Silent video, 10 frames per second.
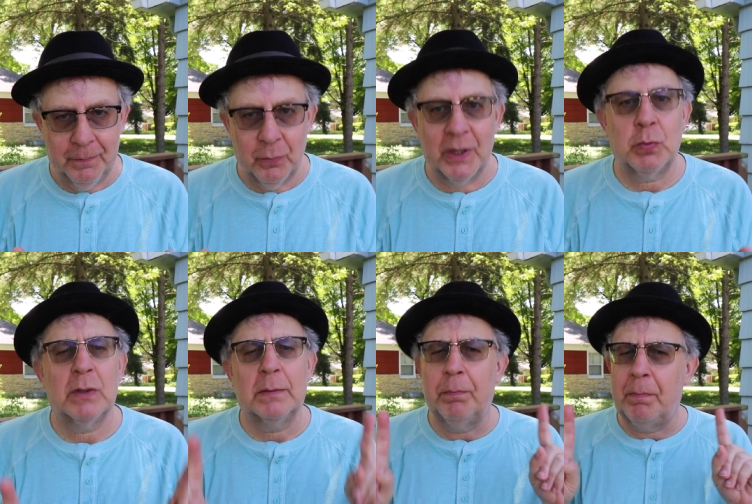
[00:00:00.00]
which
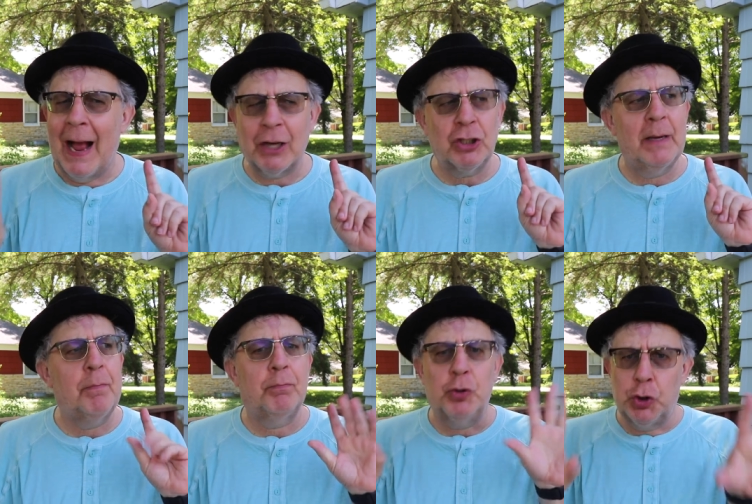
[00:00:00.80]
was actually
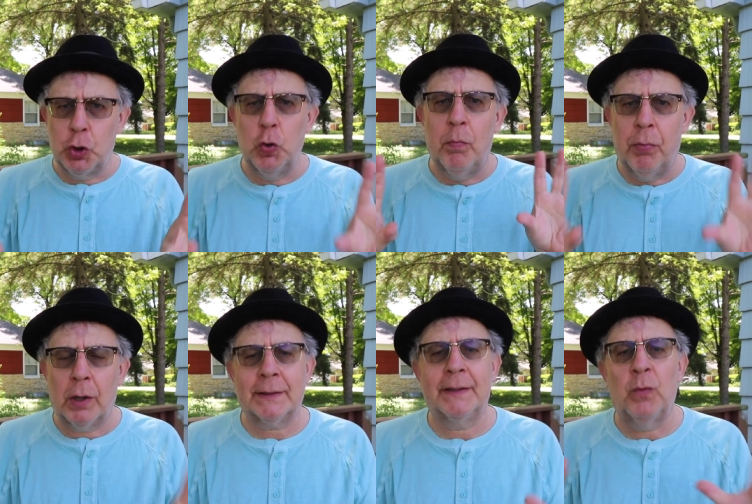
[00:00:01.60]
2
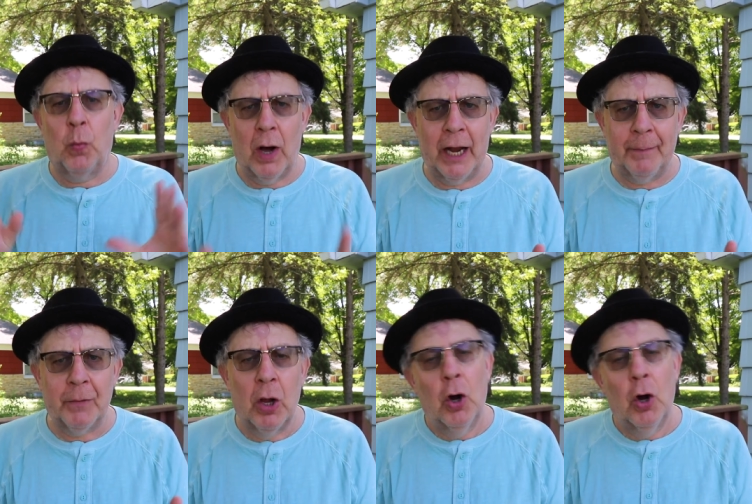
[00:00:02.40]
books in one,